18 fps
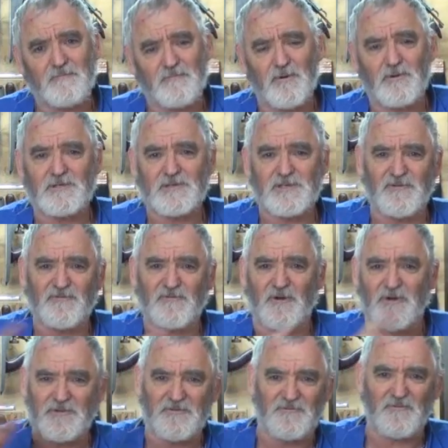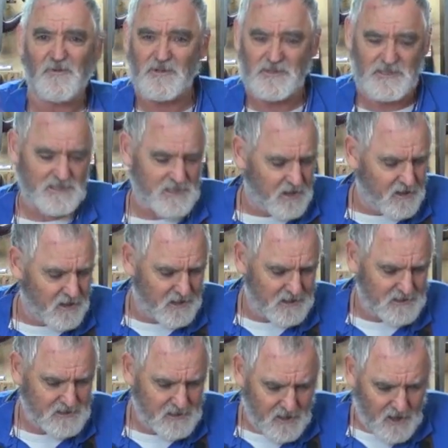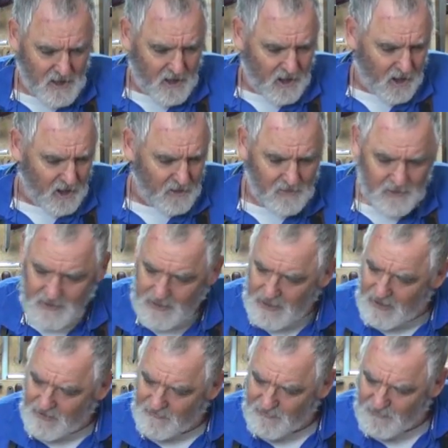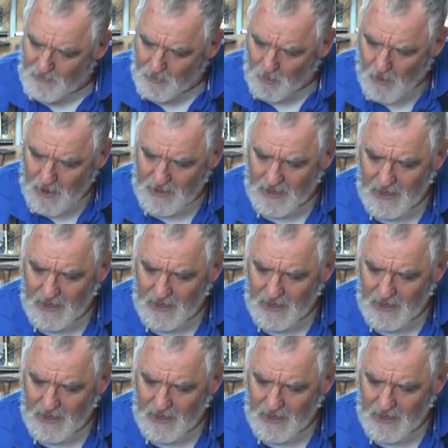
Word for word: books you've got of what size. I want to have one